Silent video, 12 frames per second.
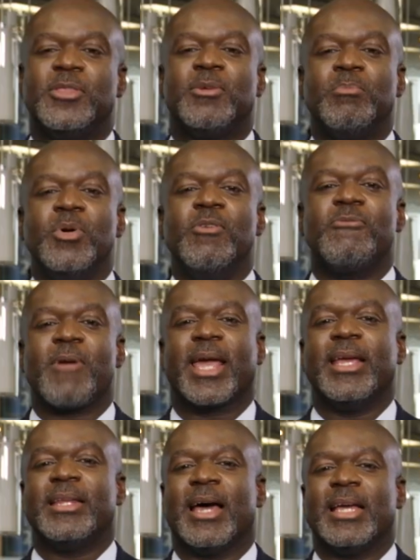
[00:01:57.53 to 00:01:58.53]
The move
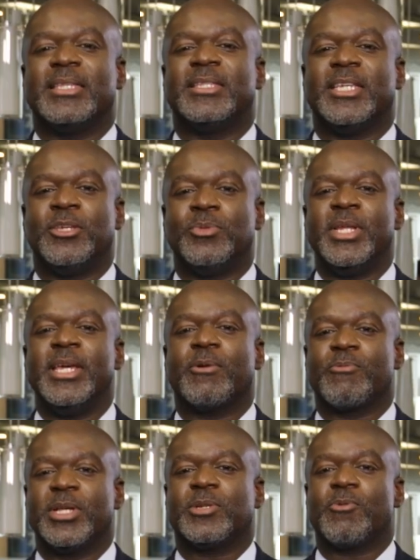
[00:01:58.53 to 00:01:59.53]
recognized the unique
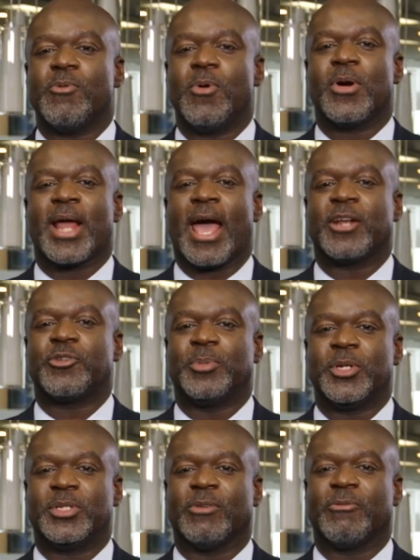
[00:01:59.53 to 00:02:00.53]
risk-reward
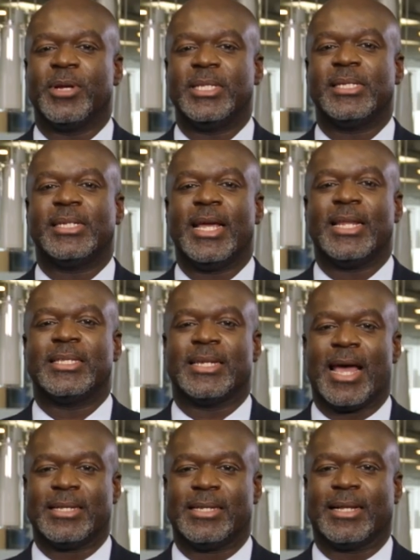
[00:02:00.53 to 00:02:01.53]
attributes of real estate as an
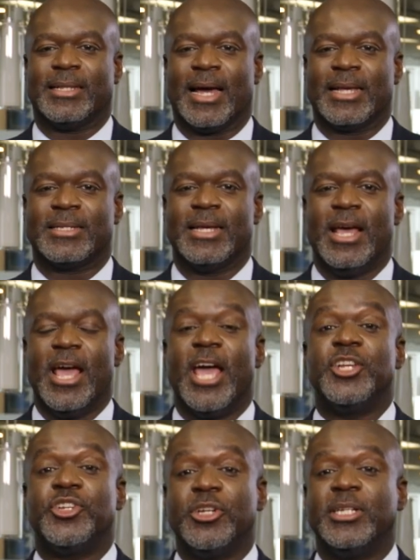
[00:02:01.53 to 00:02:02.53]
asset class
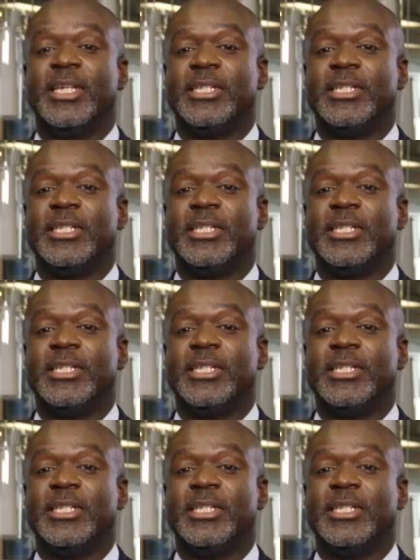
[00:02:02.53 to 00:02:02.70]
and should